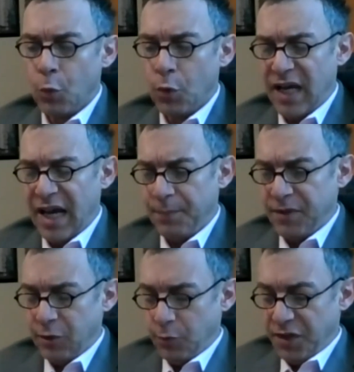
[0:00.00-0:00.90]
What
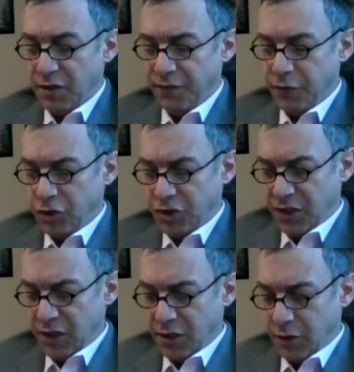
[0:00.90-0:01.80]
happened with
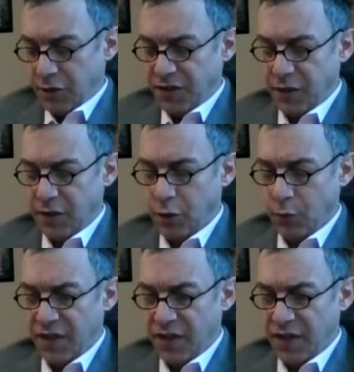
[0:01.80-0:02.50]
Confucius Institutes in the